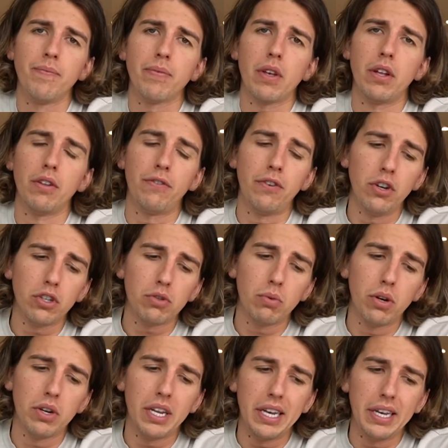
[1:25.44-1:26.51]
And the first
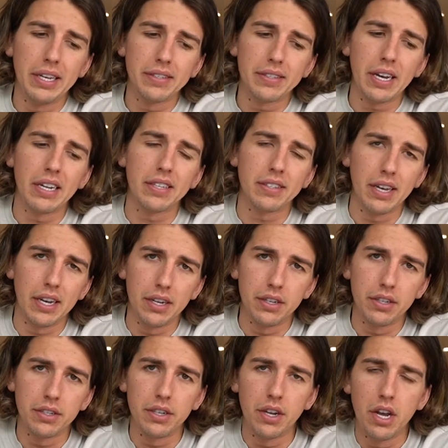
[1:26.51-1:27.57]
one is
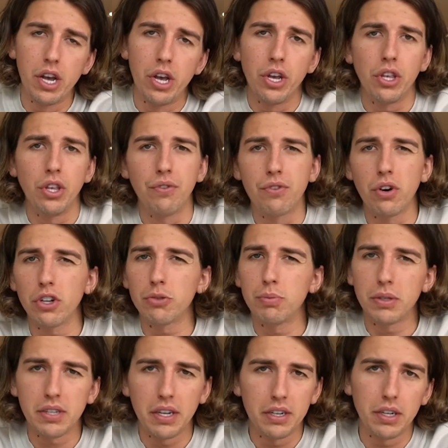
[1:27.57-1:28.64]
attend. You've got to be
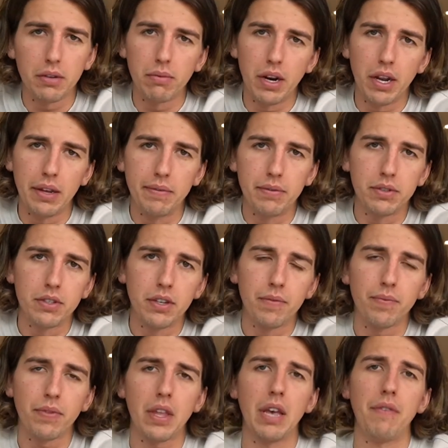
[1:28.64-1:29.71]
attending raves.
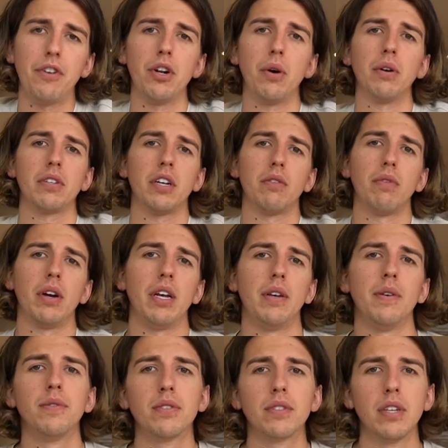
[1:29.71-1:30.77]
If you don't attend
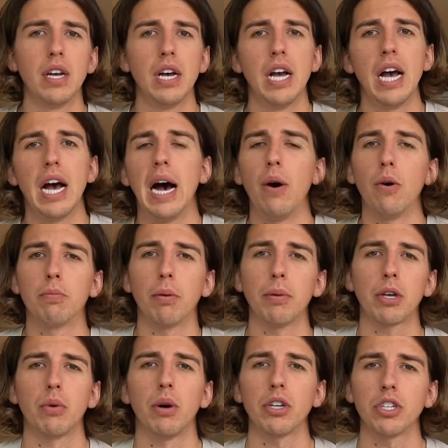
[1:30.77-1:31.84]
raves, I would probably
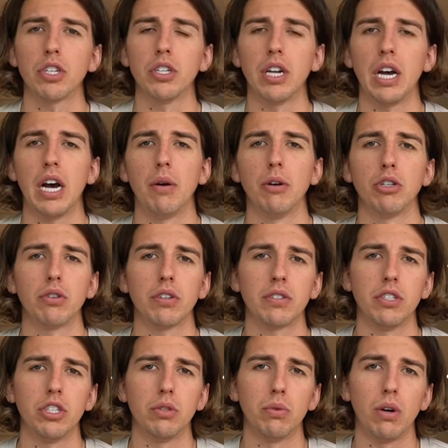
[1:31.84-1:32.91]
question how
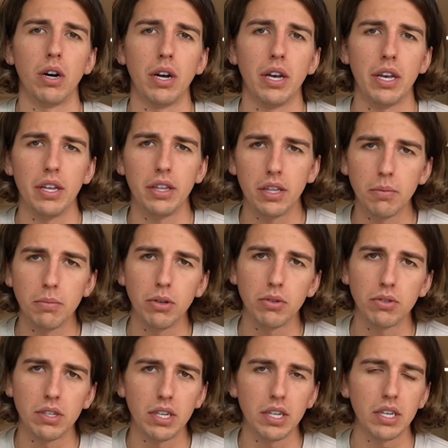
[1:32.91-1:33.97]
interested you are in the
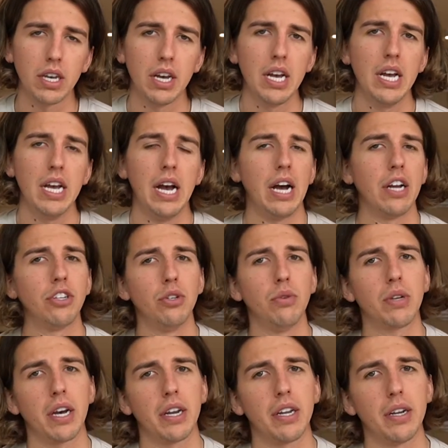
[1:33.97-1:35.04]
music. I do
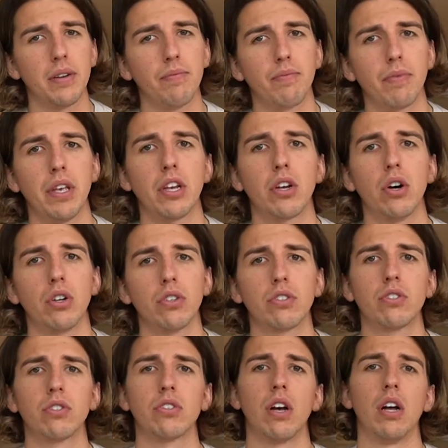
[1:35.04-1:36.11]
get it, it
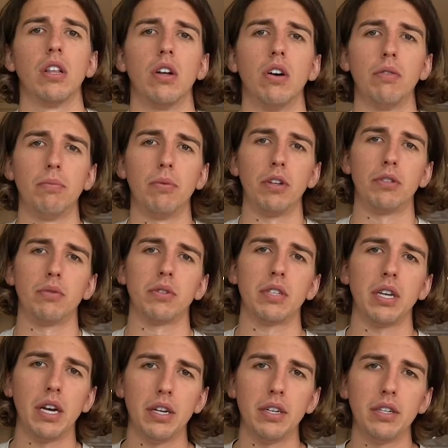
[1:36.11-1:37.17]
costs a lot of money to
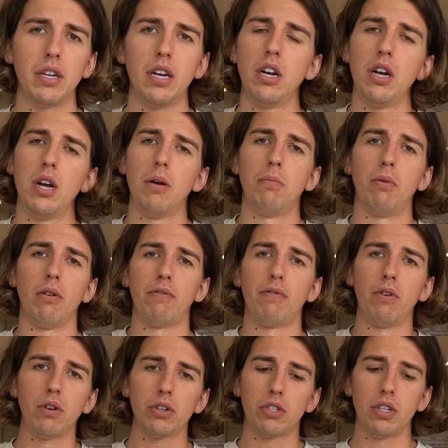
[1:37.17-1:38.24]
attend, but
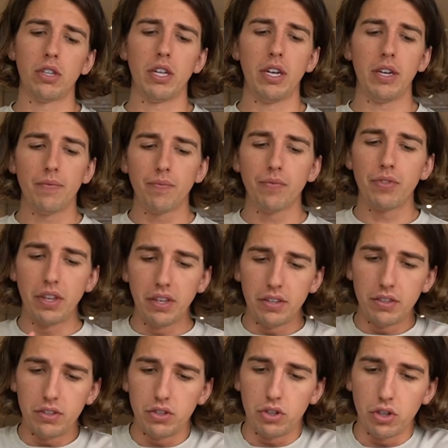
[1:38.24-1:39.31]
unfortunately, this
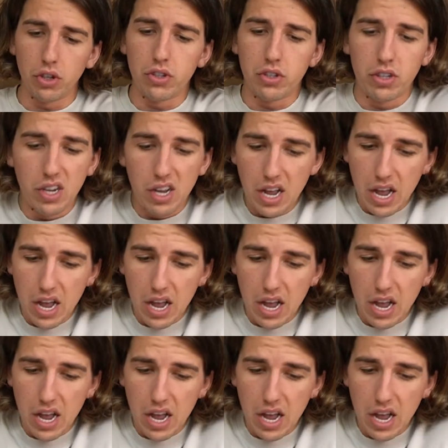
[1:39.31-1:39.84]
is just